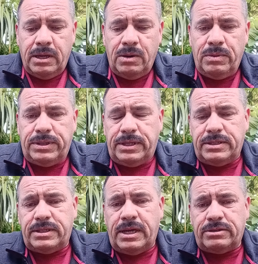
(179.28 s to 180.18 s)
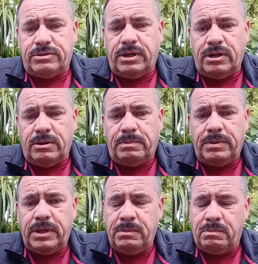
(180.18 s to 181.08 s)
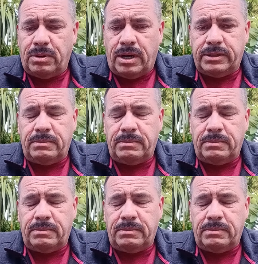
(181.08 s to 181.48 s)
And with this extra help, he brought